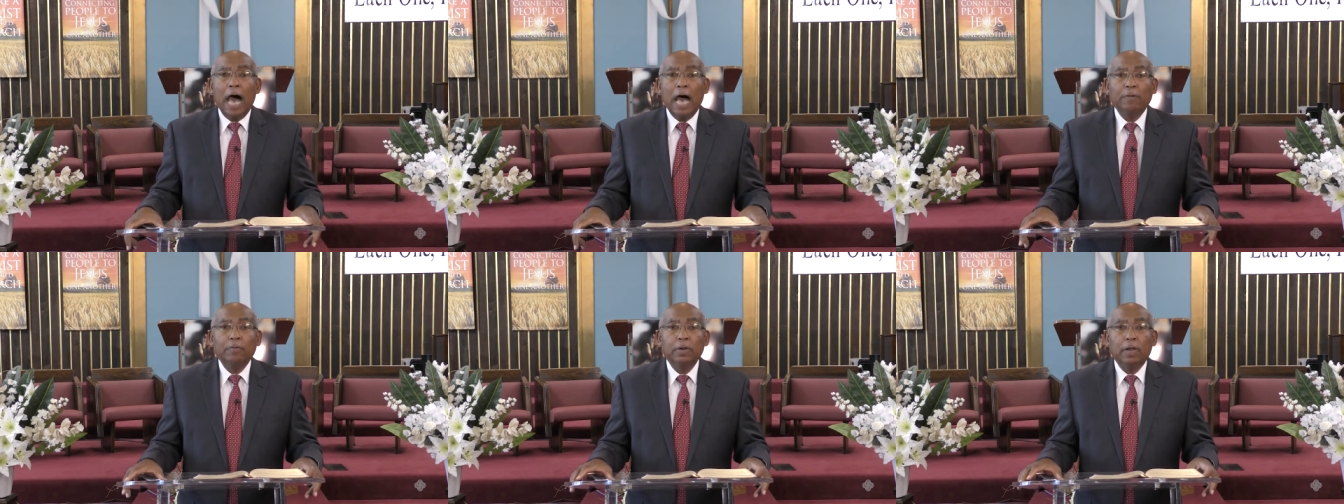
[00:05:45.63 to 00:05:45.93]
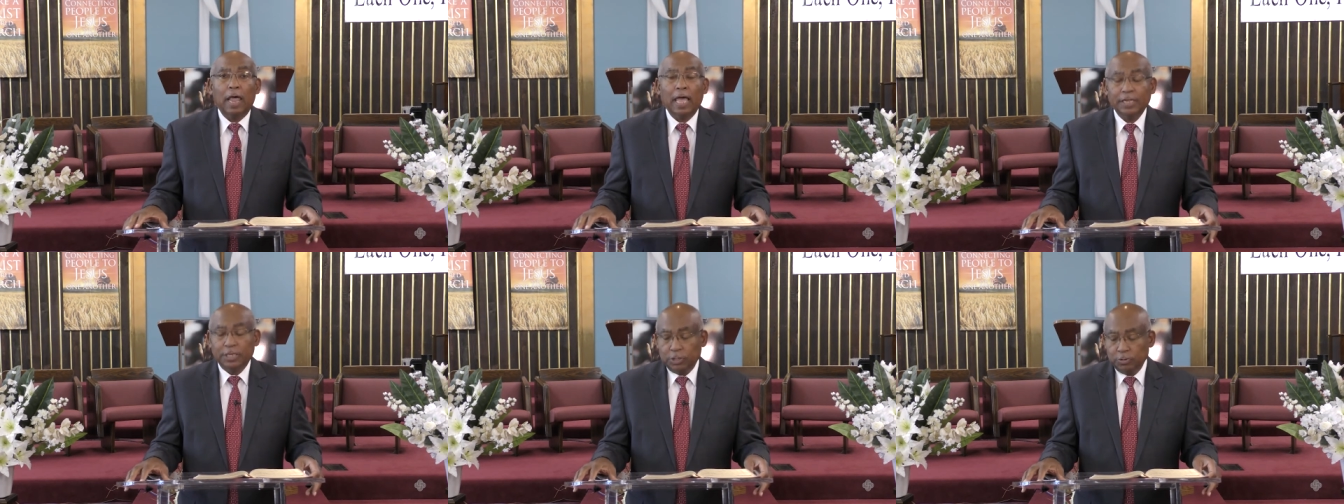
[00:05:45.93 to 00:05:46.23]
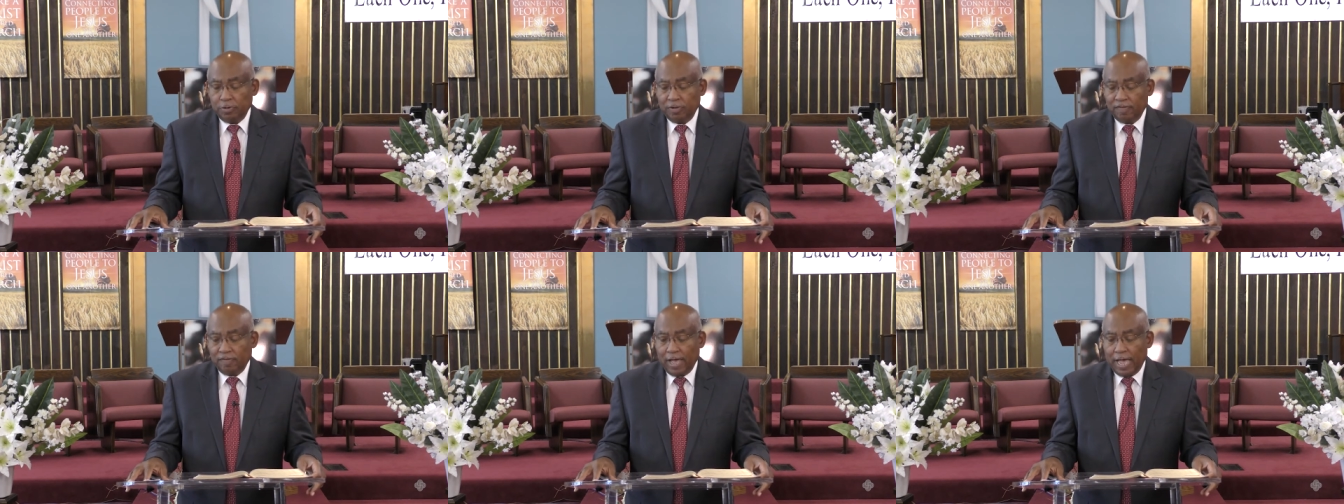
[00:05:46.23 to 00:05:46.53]
I would
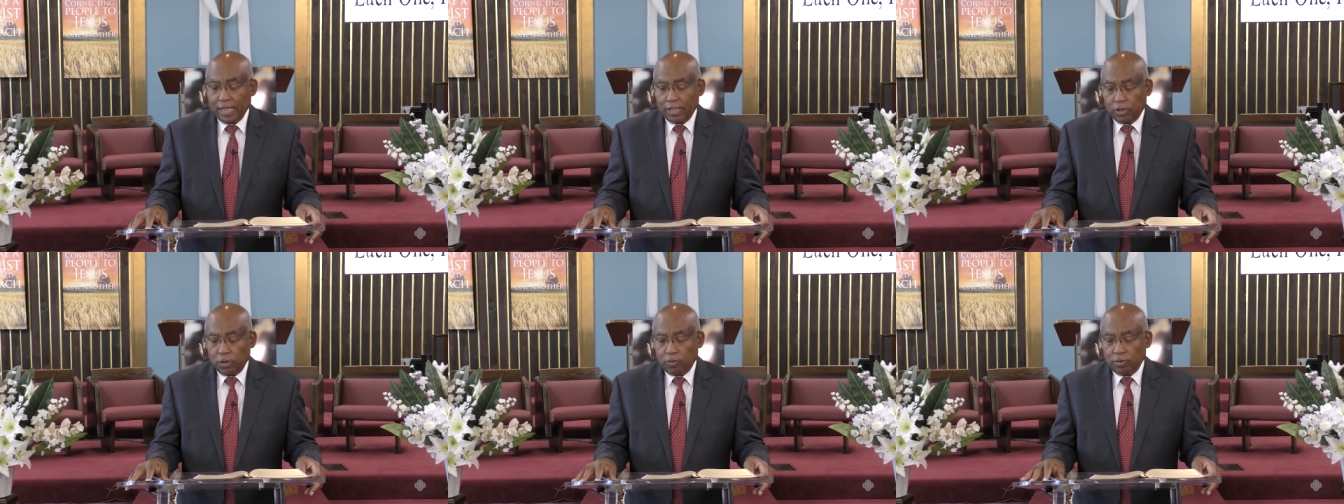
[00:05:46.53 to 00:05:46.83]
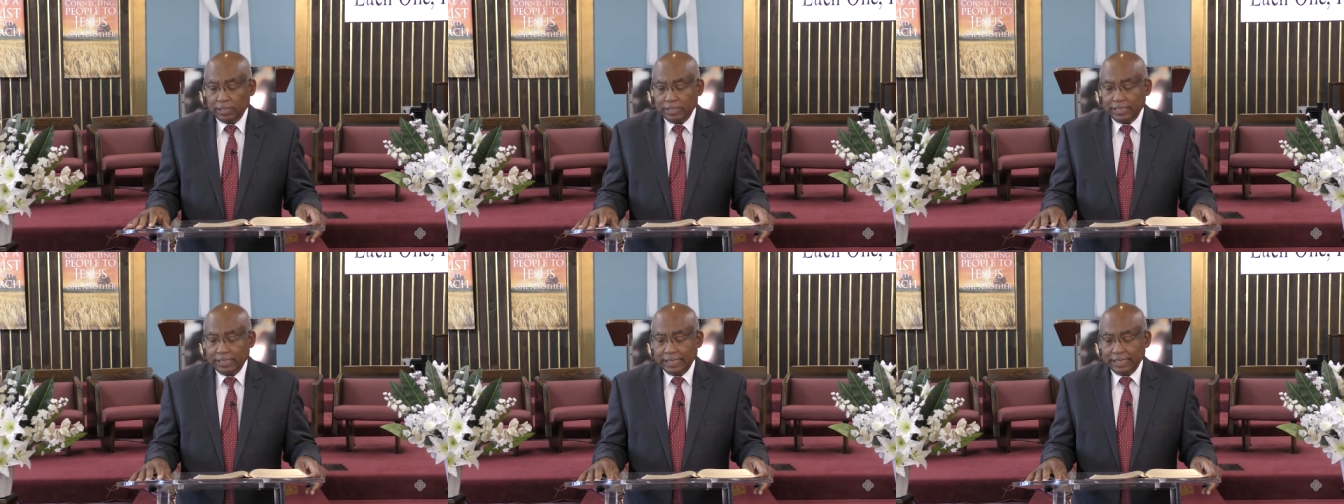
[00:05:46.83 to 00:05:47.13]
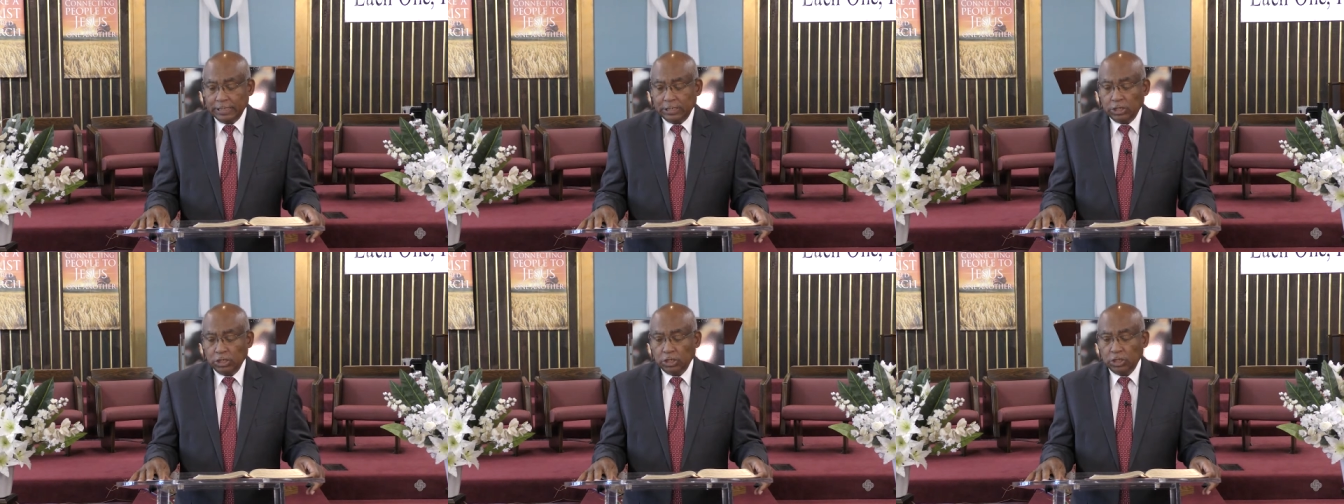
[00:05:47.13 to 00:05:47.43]
like to invite your
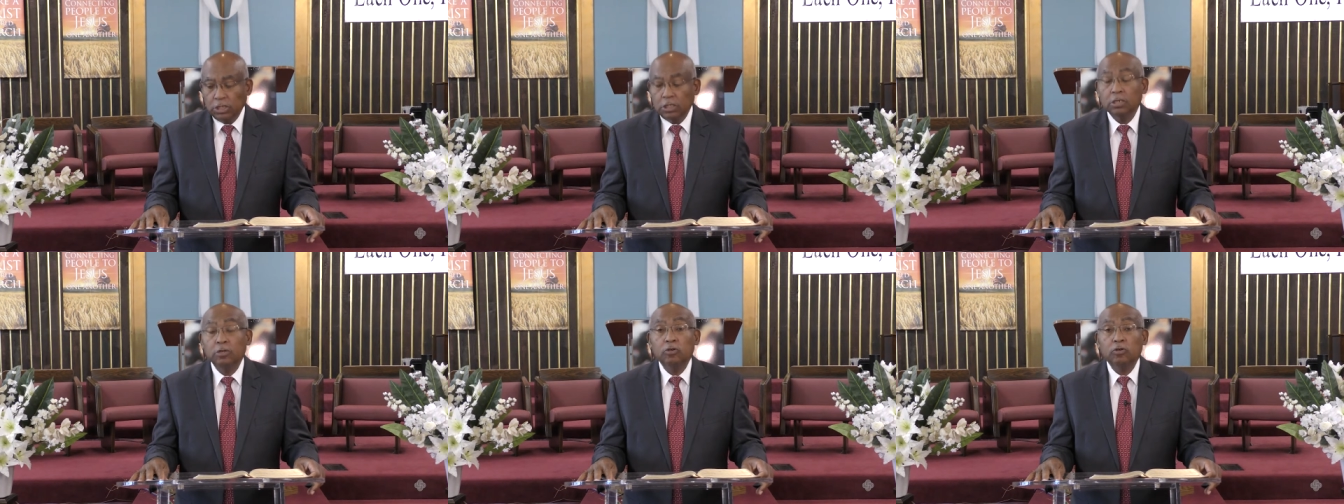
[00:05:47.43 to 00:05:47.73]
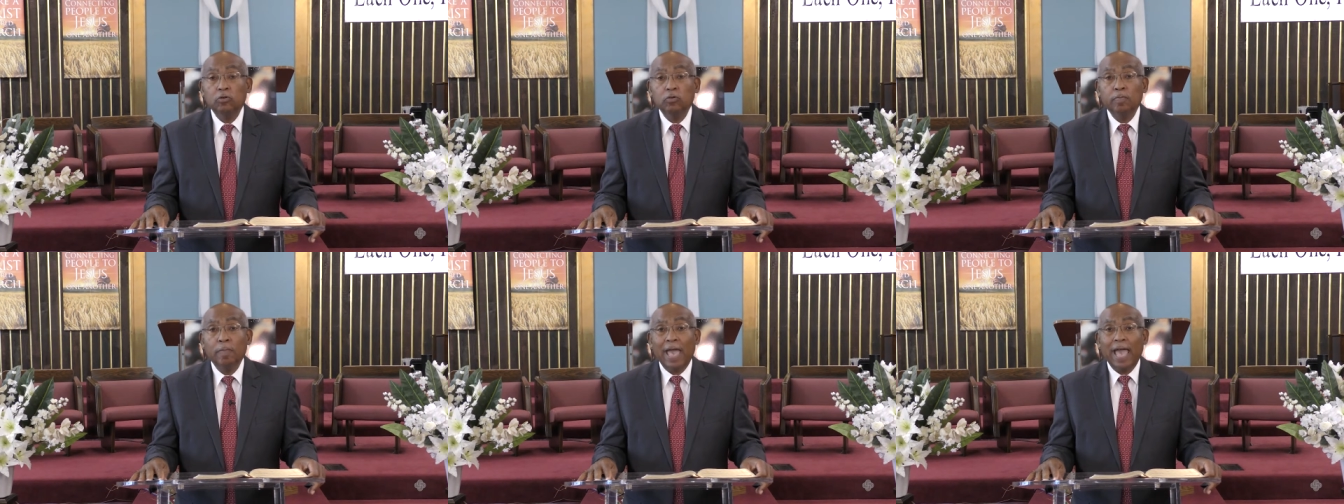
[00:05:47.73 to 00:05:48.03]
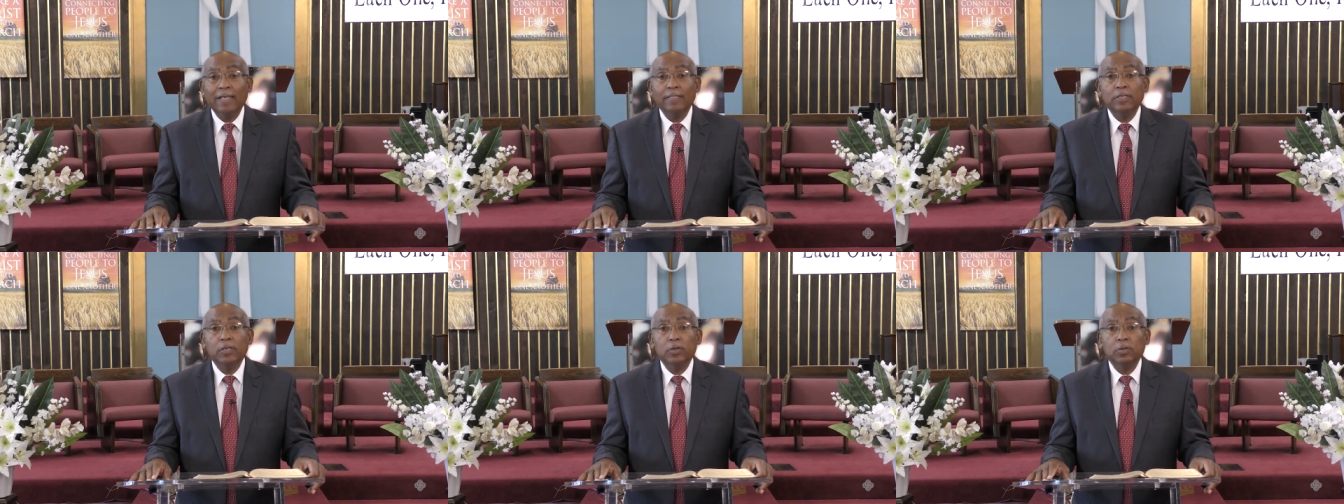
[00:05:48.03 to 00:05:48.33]
attention to
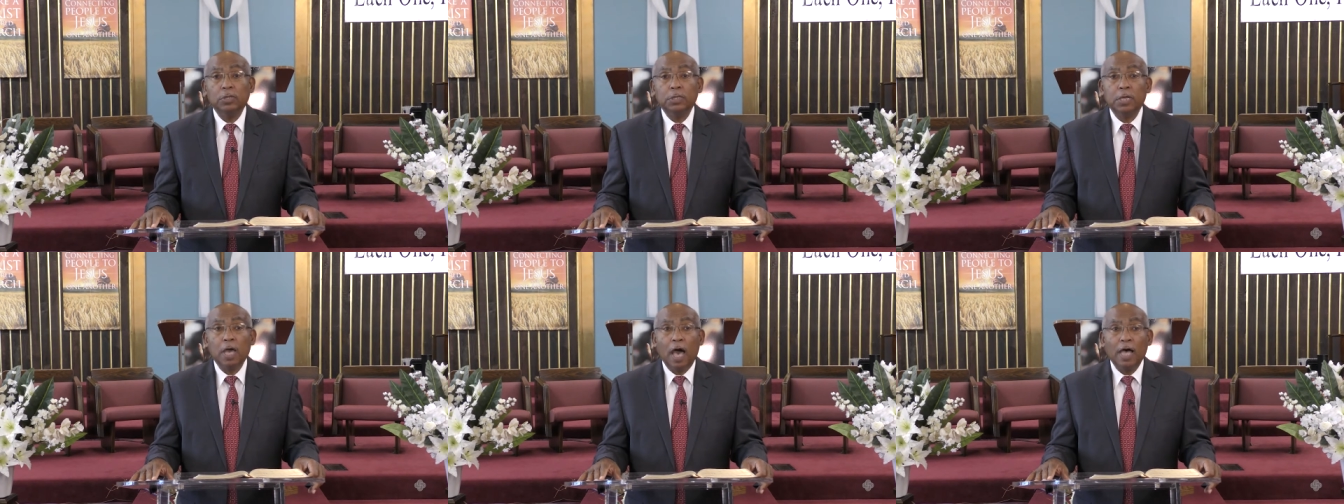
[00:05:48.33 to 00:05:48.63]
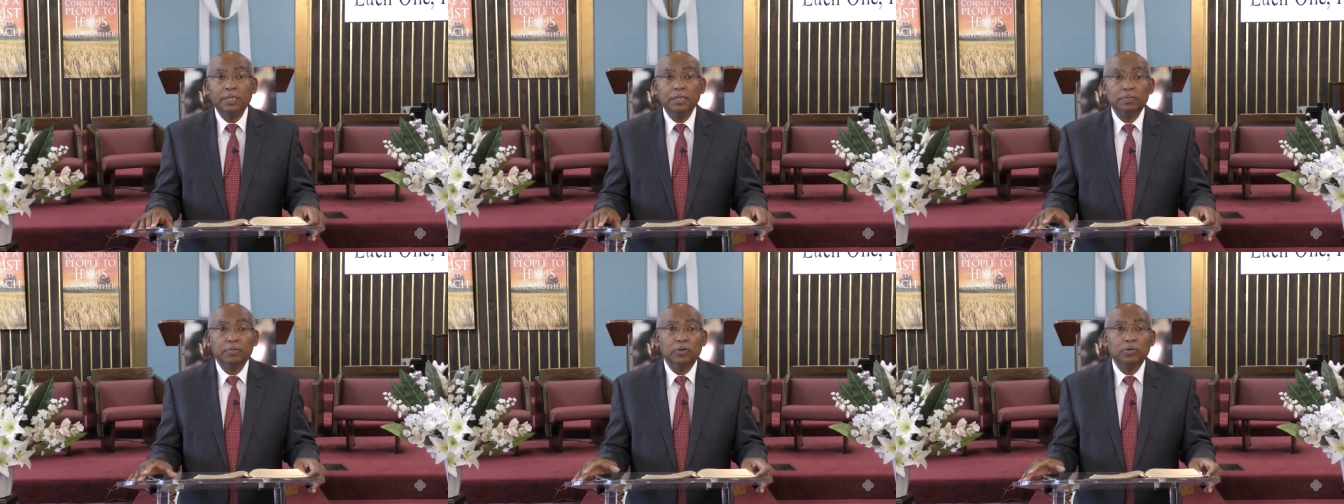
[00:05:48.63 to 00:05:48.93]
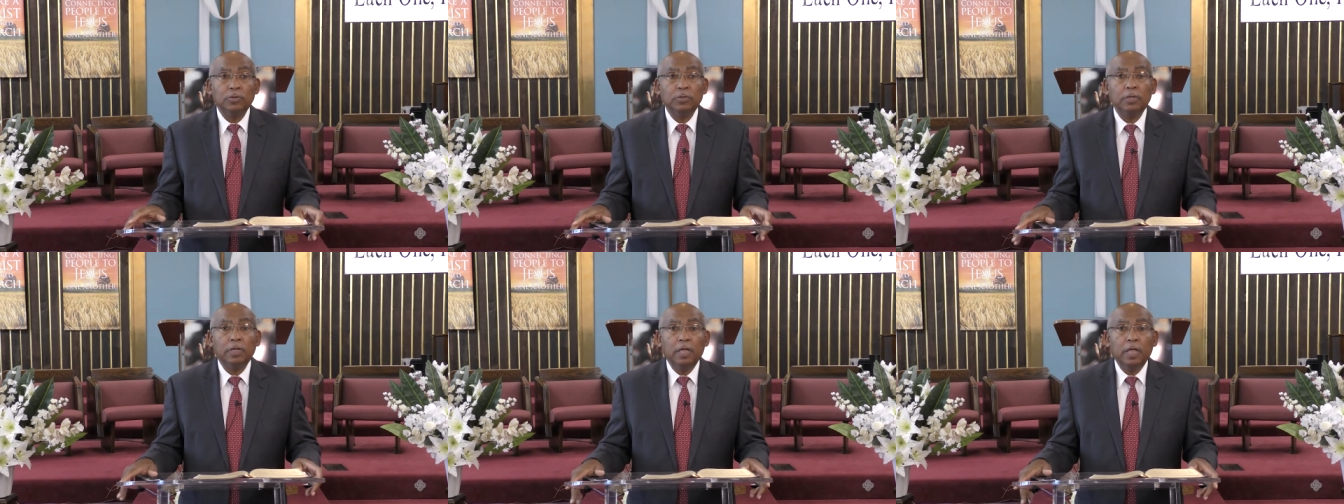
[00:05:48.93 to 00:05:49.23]
Matthew's
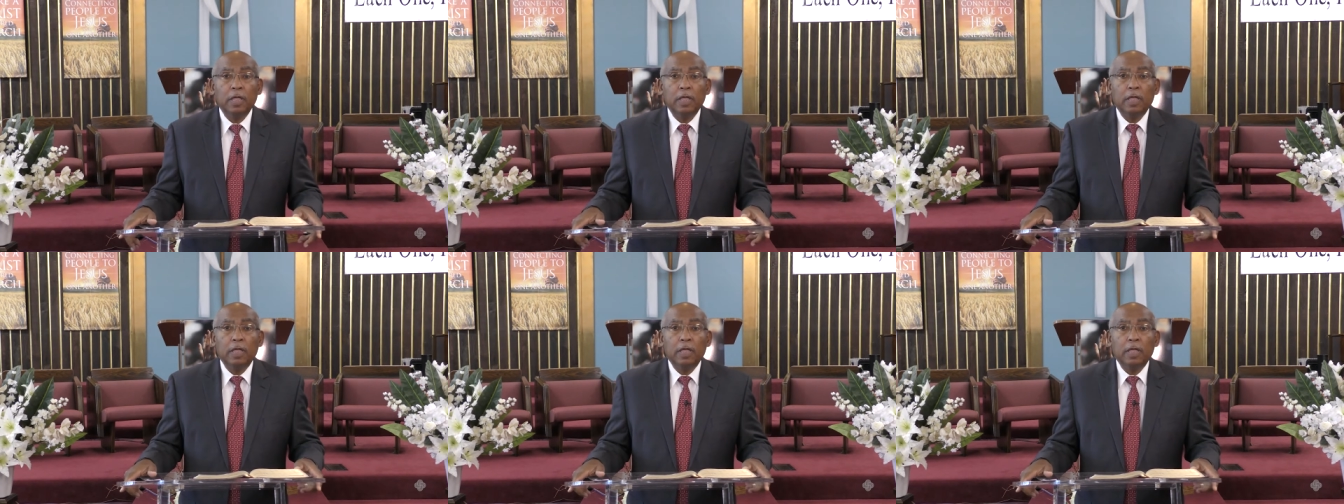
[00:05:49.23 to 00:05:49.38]
Gospel,